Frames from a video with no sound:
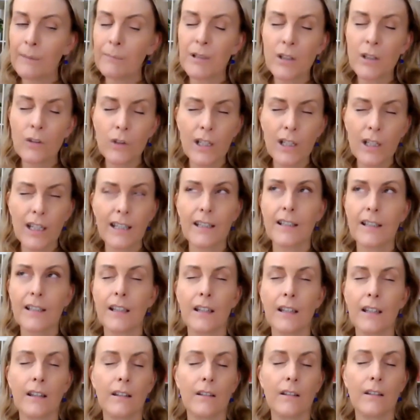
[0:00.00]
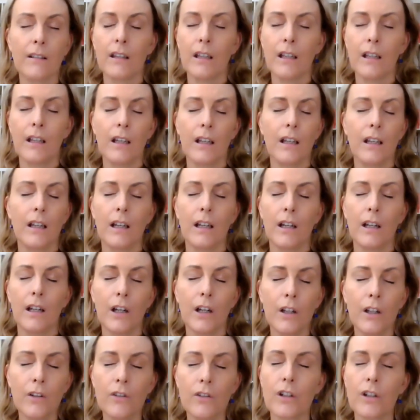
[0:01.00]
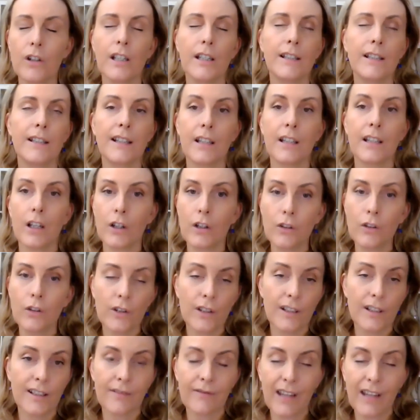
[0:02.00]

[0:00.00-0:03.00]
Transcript: I'm talking to hundreds and hundreds